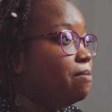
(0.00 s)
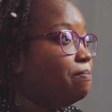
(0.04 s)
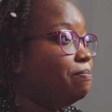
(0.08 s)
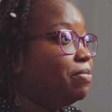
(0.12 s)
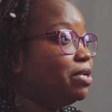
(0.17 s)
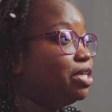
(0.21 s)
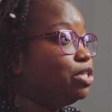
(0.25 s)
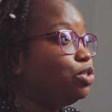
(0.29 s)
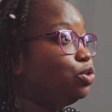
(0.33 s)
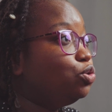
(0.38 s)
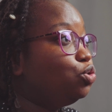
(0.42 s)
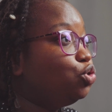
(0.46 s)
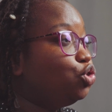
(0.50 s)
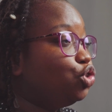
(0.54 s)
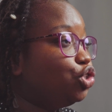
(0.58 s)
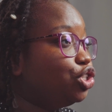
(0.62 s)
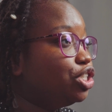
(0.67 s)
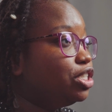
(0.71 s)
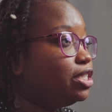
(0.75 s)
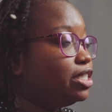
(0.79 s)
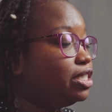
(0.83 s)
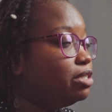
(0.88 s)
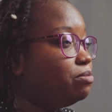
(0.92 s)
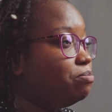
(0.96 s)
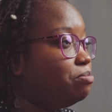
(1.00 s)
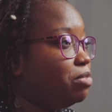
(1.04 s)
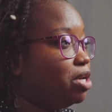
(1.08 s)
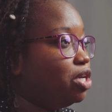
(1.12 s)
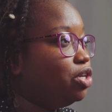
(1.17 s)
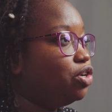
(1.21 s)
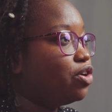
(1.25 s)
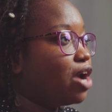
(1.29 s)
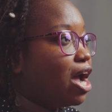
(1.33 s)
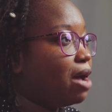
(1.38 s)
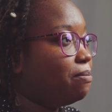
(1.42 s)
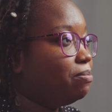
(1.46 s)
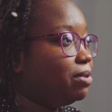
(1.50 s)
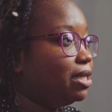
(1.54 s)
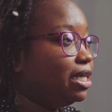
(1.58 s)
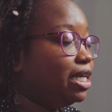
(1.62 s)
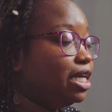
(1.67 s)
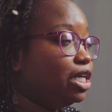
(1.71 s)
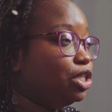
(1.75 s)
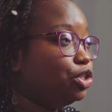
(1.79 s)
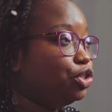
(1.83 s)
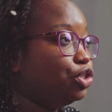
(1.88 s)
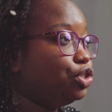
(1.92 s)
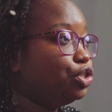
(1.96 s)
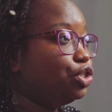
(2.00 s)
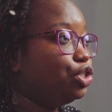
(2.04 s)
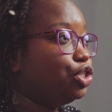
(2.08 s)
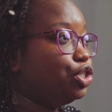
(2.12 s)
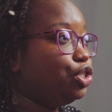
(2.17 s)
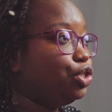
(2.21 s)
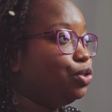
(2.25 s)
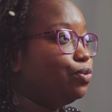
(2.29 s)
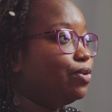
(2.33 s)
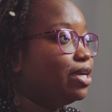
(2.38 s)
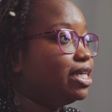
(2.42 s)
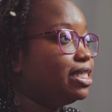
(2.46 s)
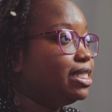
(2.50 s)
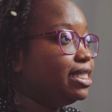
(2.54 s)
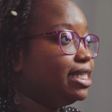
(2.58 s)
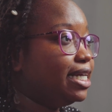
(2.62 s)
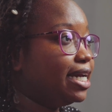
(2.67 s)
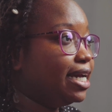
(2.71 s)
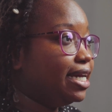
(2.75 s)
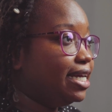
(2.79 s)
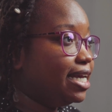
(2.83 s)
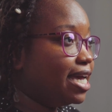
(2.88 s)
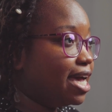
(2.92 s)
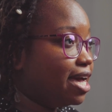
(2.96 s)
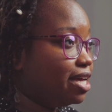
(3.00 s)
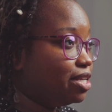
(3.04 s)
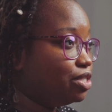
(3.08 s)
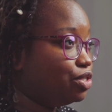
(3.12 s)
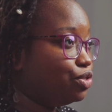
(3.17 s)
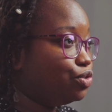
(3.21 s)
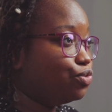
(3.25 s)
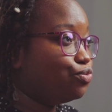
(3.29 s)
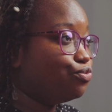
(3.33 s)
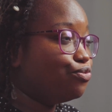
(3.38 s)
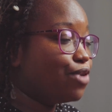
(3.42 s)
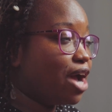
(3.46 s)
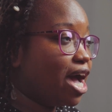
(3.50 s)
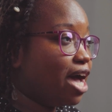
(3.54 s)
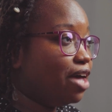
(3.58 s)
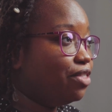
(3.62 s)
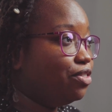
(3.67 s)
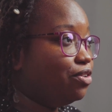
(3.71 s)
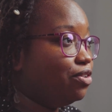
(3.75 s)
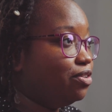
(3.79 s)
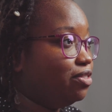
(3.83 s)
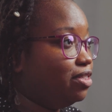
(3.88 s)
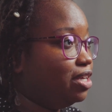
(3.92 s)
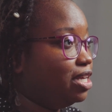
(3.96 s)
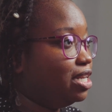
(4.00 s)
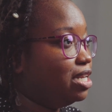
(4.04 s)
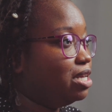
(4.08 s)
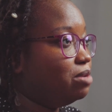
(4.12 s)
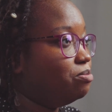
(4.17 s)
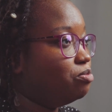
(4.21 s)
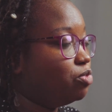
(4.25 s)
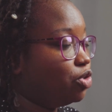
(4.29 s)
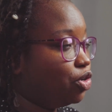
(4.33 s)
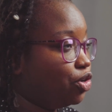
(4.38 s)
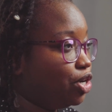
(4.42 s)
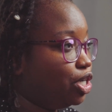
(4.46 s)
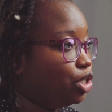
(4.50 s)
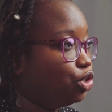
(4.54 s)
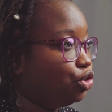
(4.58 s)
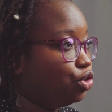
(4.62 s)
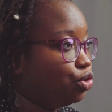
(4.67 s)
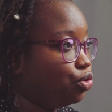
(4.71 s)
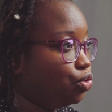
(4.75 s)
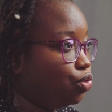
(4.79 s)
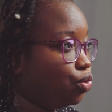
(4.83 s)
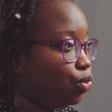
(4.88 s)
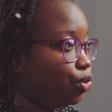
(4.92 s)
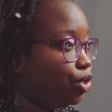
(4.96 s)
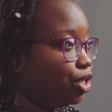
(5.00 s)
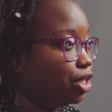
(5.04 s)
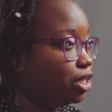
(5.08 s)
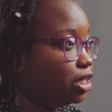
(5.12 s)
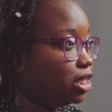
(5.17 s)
but you should submit your application to USCIS rather than immigration court.